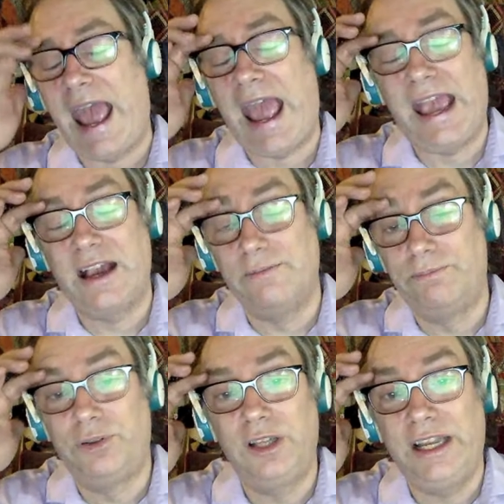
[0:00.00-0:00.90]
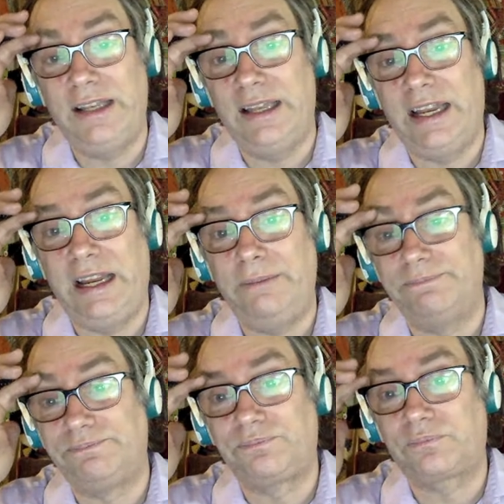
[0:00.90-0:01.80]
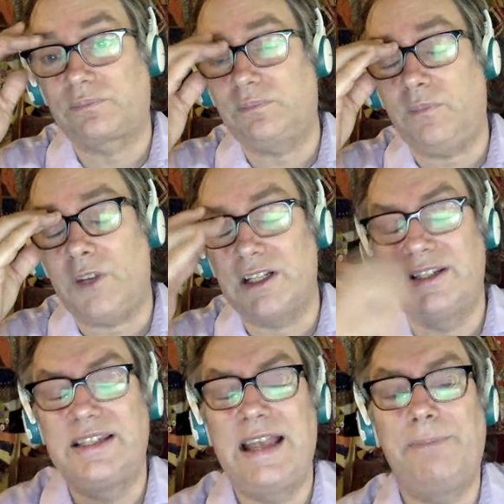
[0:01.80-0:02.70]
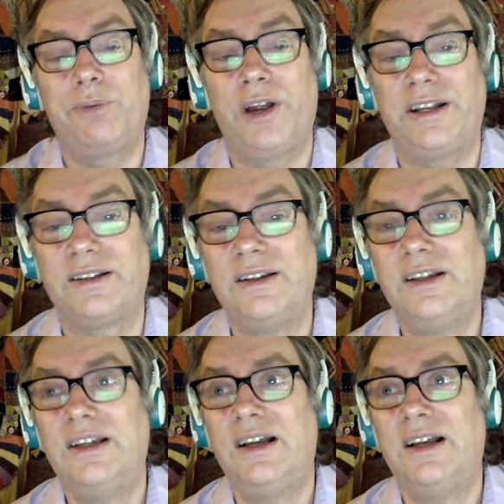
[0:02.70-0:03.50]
a completely separate